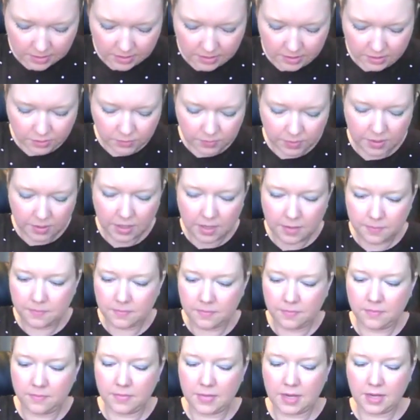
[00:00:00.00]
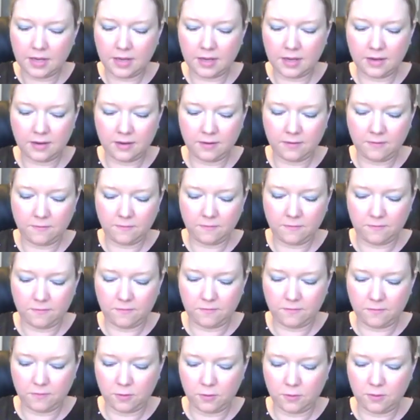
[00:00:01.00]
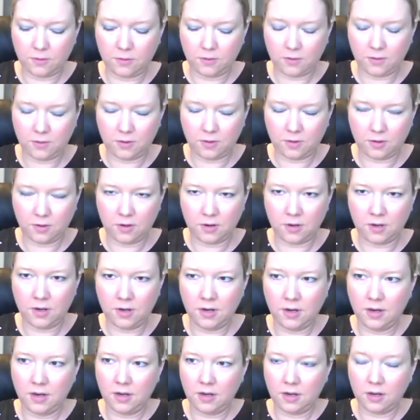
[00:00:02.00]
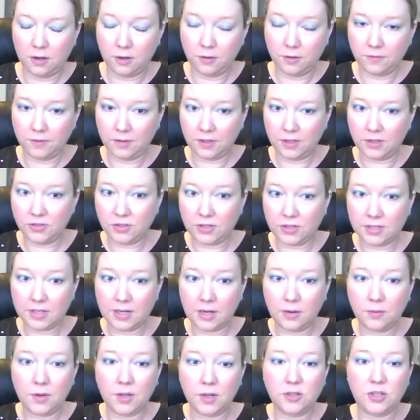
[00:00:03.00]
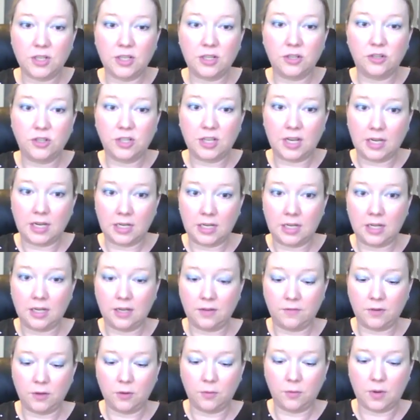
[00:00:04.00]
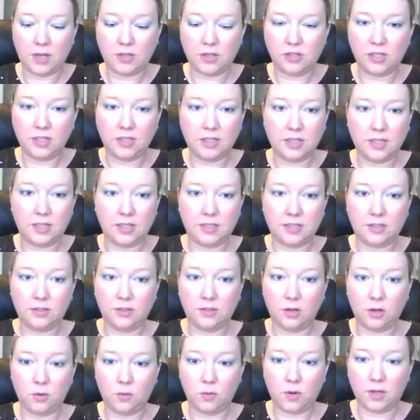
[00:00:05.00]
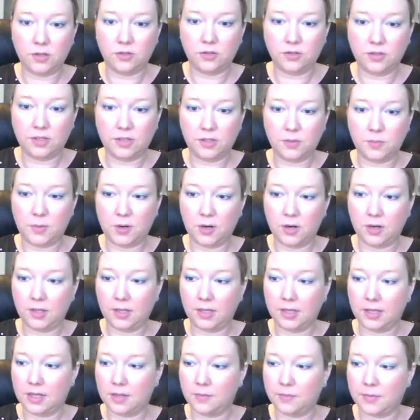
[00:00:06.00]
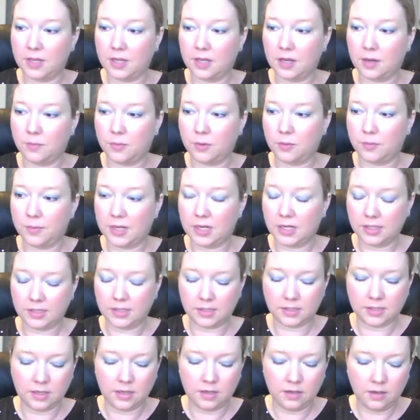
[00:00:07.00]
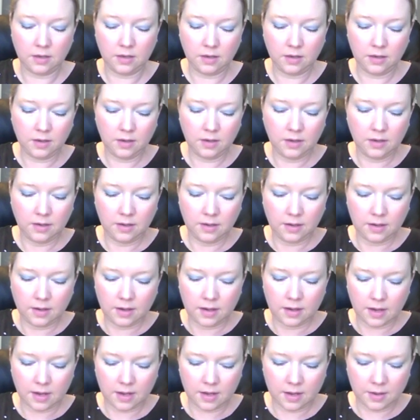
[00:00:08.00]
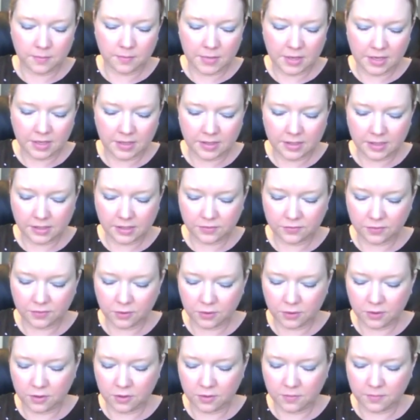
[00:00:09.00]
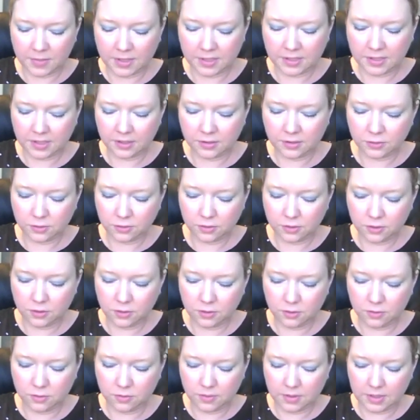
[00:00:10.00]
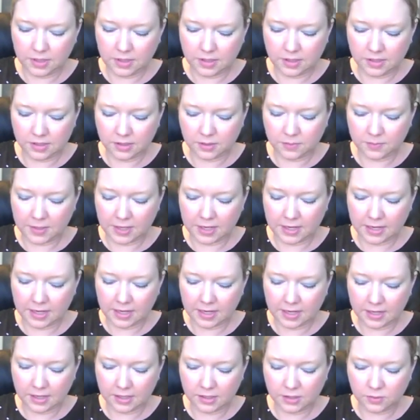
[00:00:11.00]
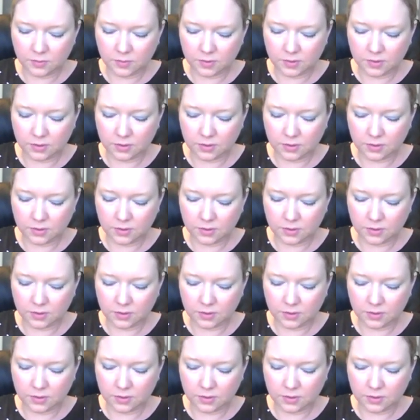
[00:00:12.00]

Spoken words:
is one that I'm making for, hopefully she's not watching. Shayna, if you're watching this, don't watch this part, like give me a couple minutes. Making this for my sister who is buying a house with